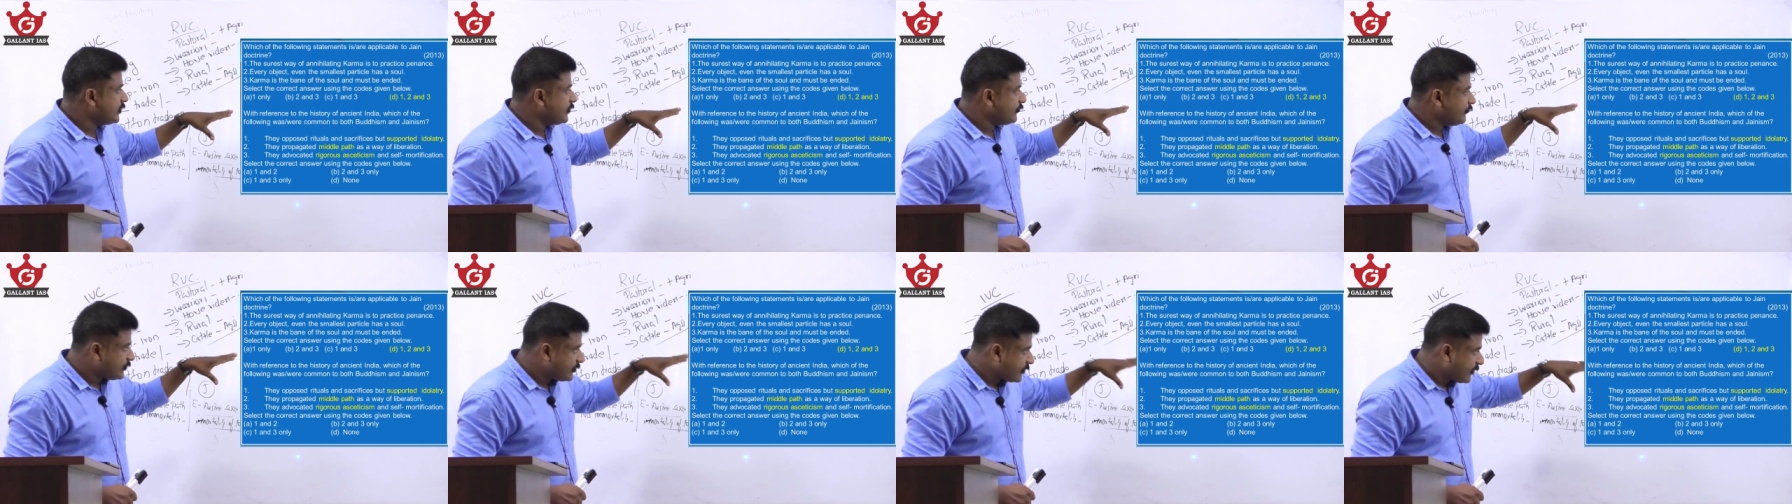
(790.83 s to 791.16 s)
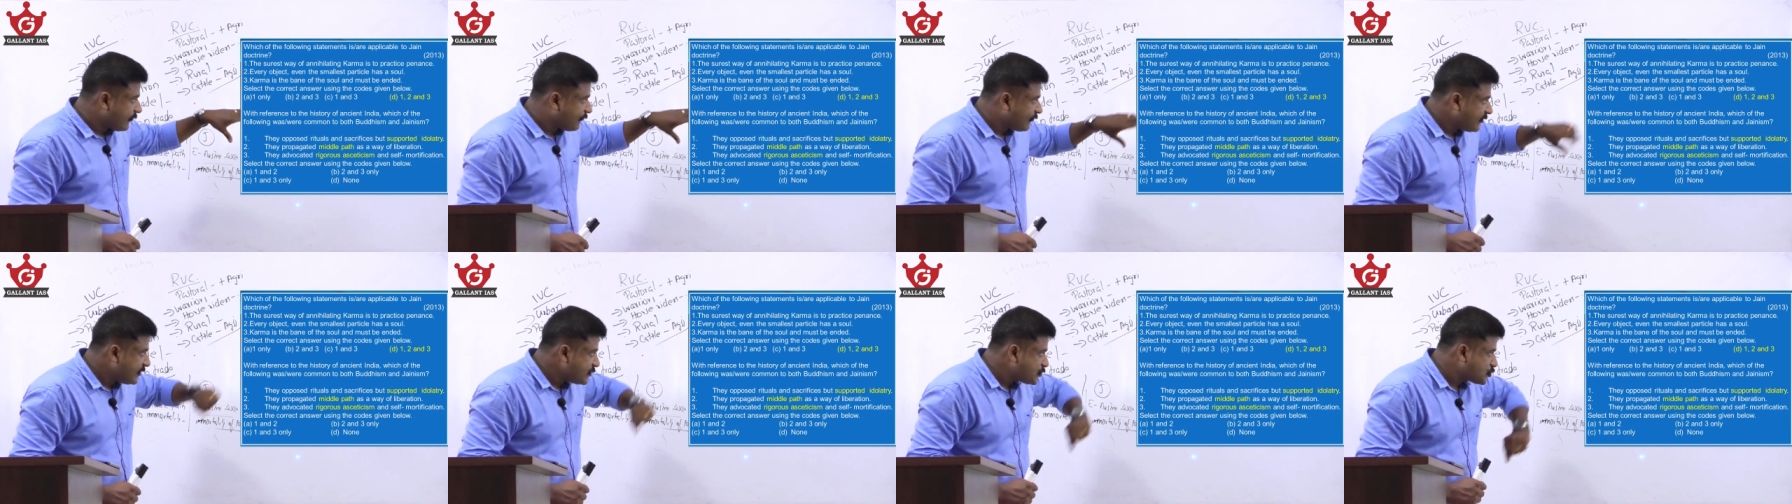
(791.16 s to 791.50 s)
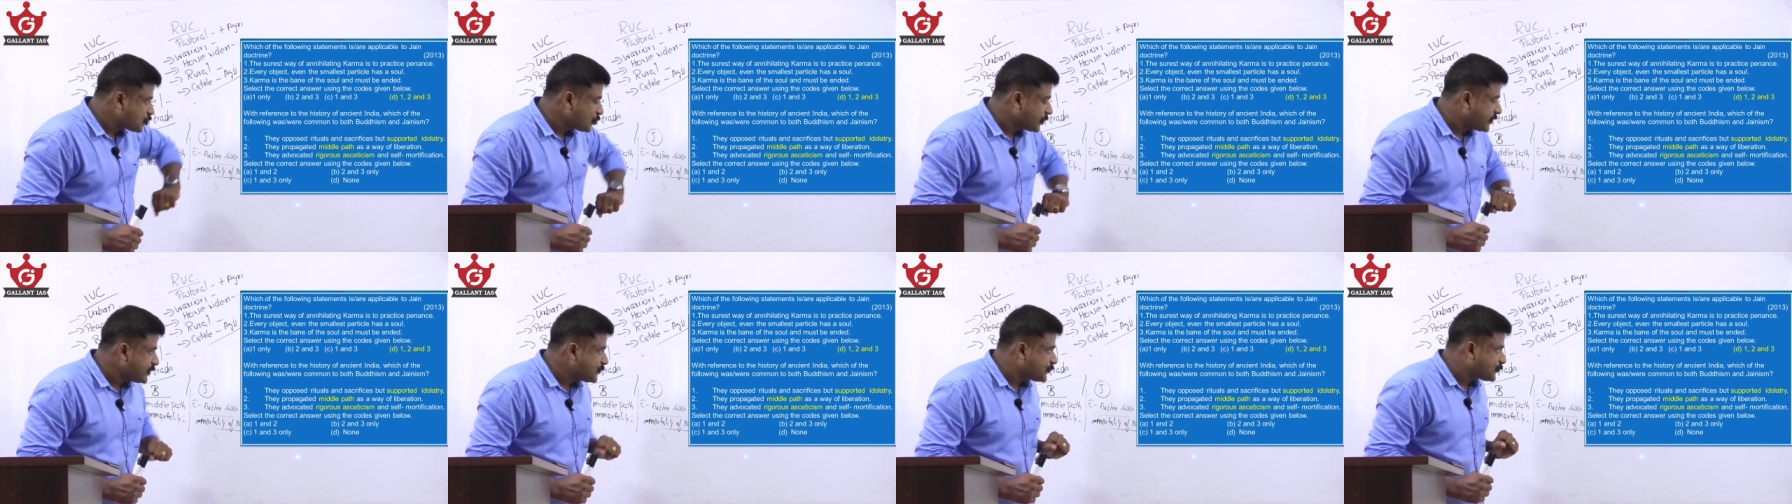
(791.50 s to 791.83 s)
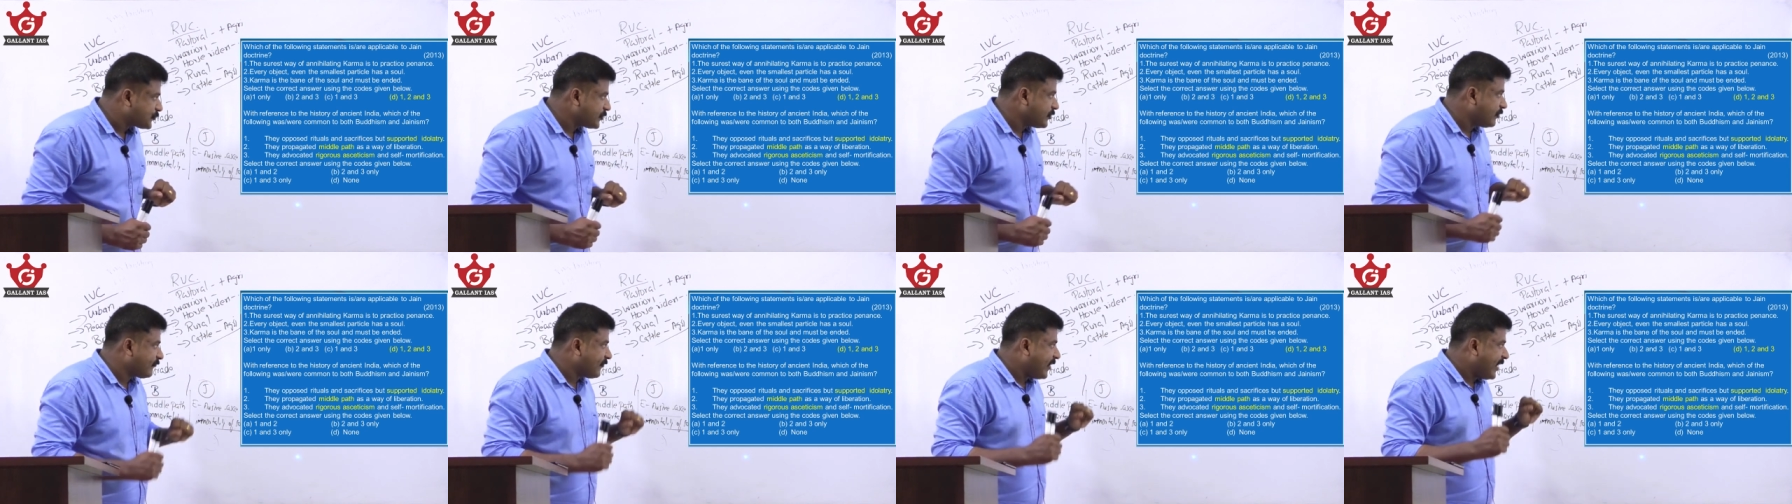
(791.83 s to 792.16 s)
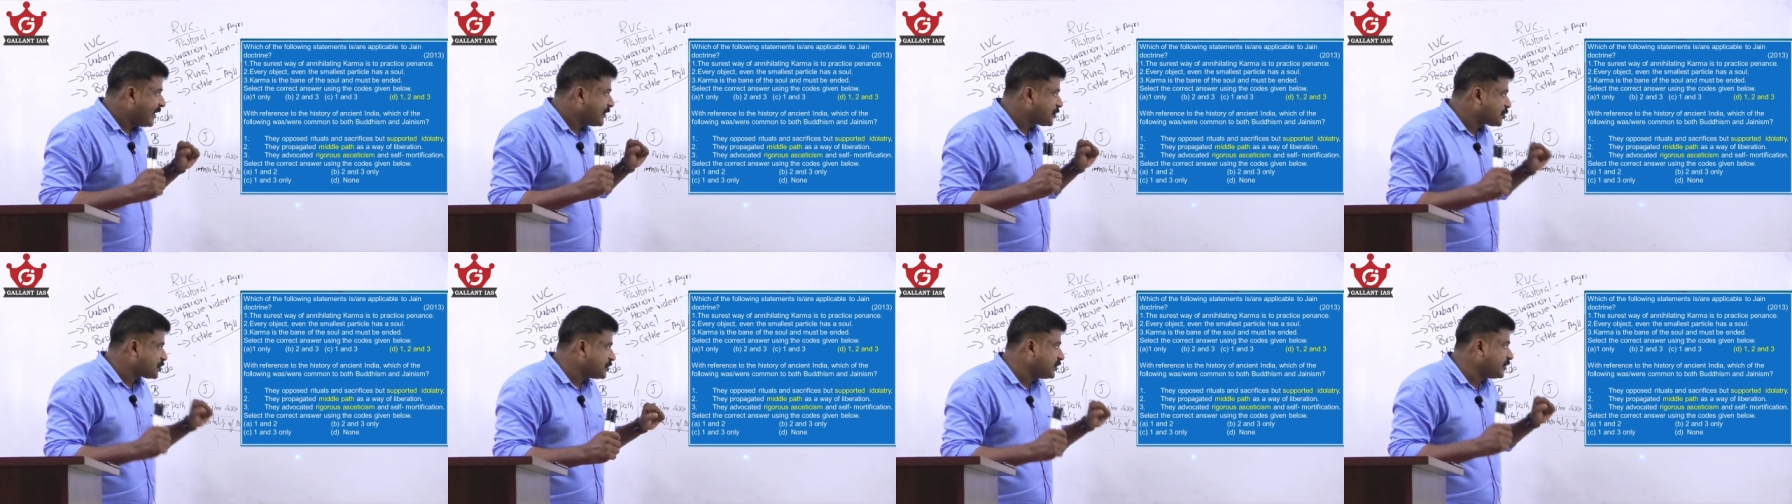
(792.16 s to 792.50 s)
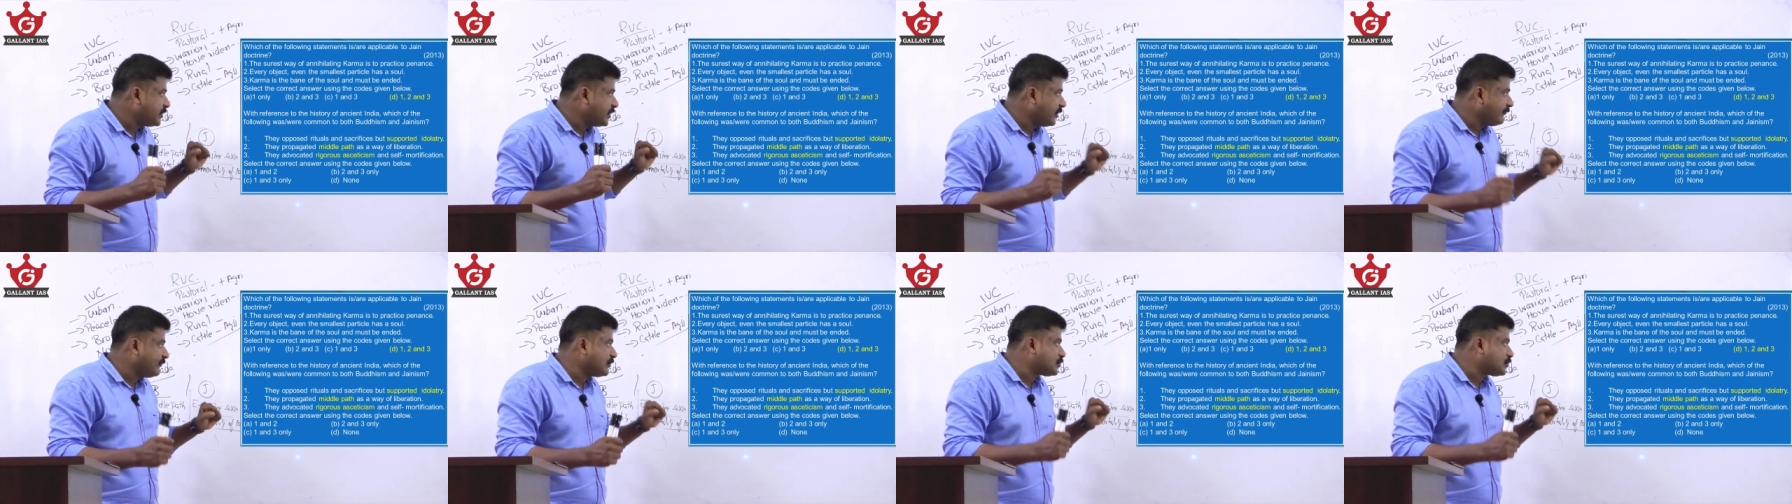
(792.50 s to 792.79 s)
With reference to history of ancient India,